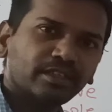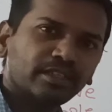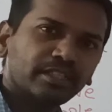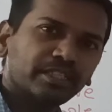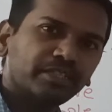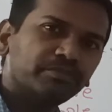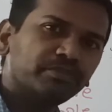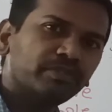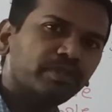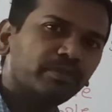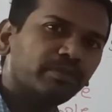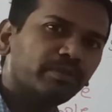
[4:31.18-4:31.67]

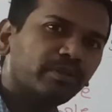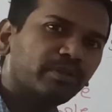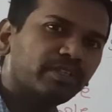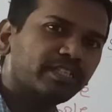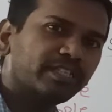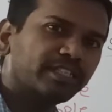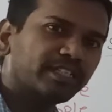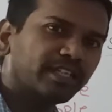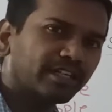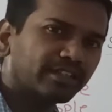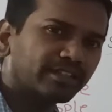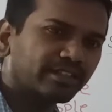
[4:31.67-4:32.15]
if they born
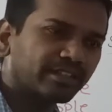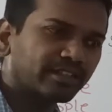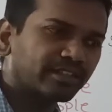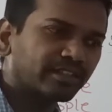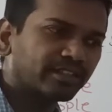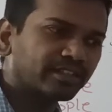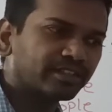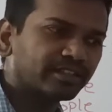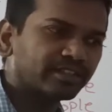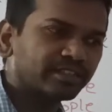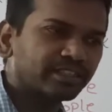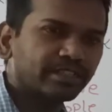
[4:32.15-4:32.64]
in other
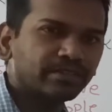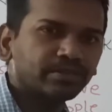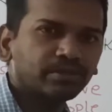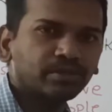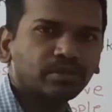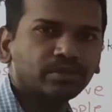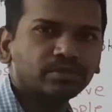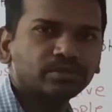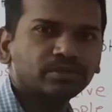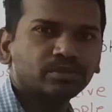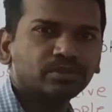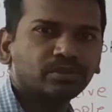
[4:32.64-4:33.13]
country, they were
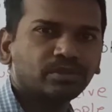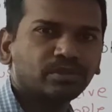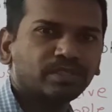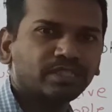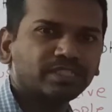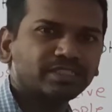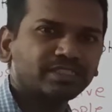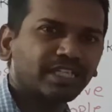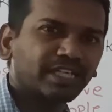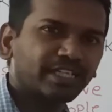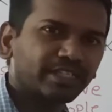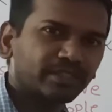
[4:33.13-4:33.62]
also called
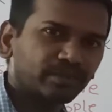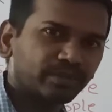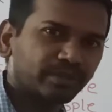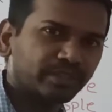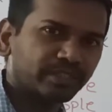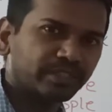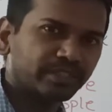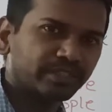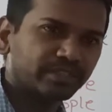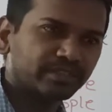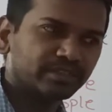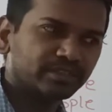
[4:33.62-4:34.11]
as
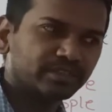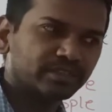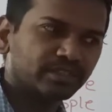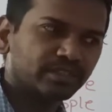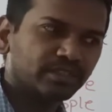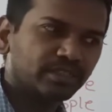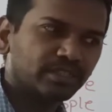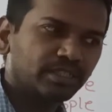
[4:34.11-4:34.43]
Anglo-Indians.